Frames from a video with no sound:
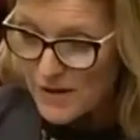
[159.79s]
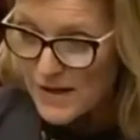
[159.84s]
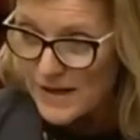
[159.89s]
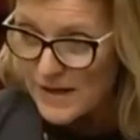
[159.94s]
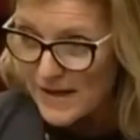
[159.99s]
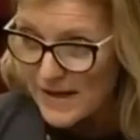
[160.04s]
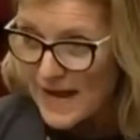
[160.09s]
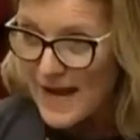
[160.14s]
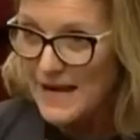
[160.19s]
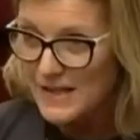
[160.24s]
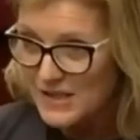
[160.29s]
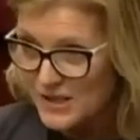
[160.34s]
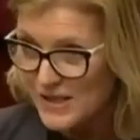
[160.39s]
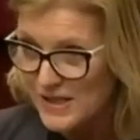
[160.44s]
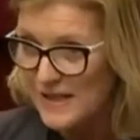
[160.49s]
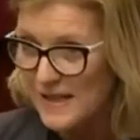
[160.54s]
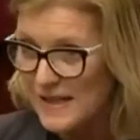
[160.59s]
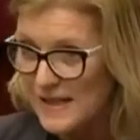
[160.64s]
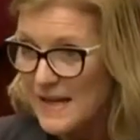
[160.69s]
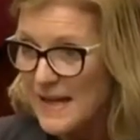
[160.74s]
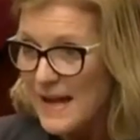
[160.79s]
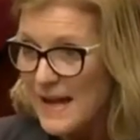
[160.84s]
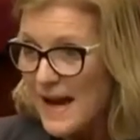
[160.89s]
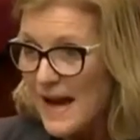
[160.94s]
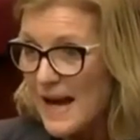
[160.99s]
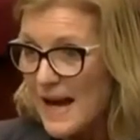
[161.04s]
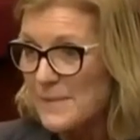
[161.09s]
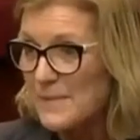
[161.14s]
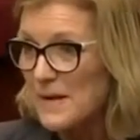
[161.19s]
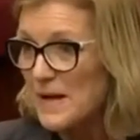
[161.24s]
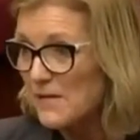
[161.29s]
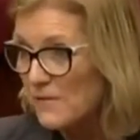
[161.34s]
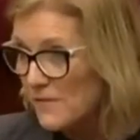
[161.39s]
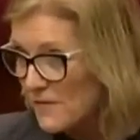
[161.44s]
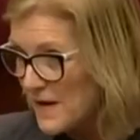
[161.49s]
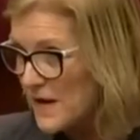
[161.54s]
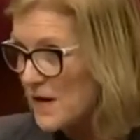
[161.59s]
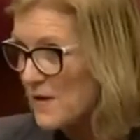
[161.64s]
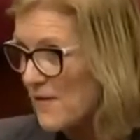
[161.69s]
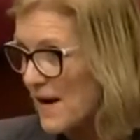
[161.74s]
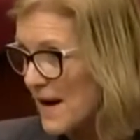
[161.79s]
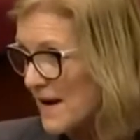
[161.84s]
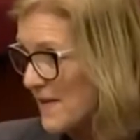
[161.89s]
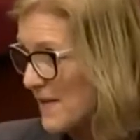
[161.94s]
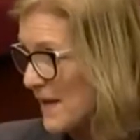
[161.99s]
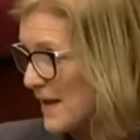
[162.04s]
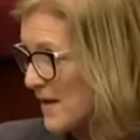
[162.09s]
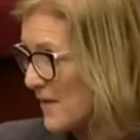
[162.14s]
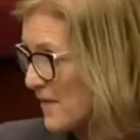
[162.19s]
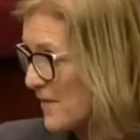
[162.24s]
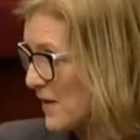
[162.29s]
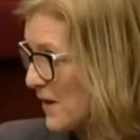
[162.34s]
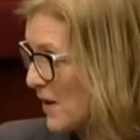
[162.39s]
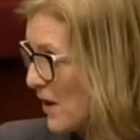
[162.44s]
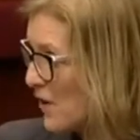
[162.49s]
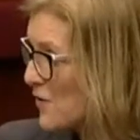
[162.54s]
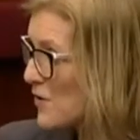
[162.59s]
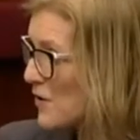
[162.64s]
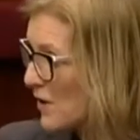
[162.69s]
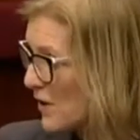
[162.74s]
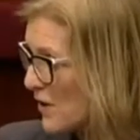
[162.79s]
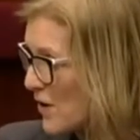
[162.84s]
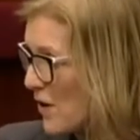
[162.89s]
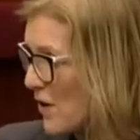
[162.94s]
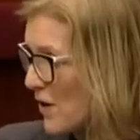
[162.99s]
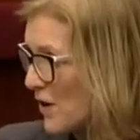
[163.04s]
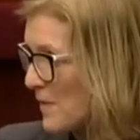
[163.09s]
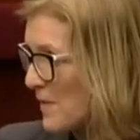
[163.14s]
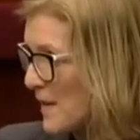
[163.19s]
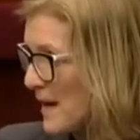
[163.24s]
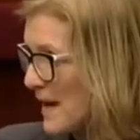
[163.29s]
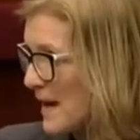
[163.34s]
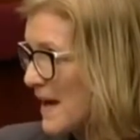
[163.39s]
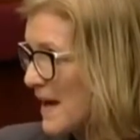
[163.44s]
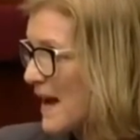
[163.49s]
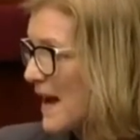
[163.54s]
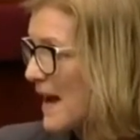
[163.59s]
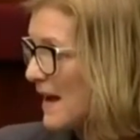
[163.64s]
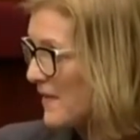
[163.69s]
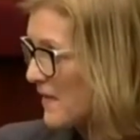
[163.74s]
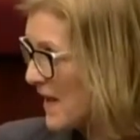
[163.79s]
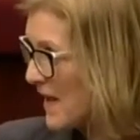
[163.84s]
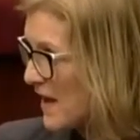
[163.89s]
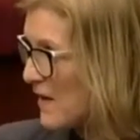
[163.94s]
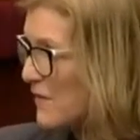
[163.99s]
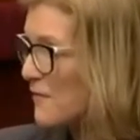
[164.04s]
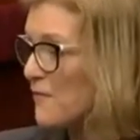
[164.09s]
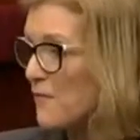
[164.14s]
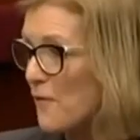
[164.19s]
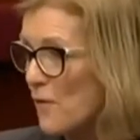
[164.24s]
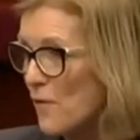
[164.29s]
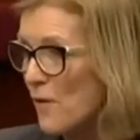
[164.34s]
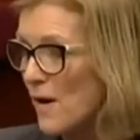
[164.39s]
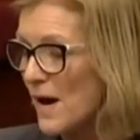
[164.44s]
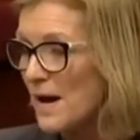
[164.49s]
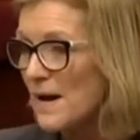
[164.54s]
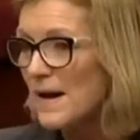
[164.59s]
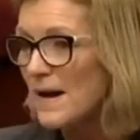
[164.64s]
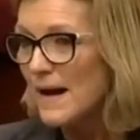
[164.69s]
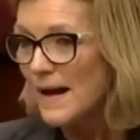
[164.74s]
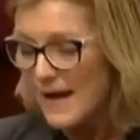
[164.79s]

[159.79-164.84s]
really actually invigorate the local economy and therefore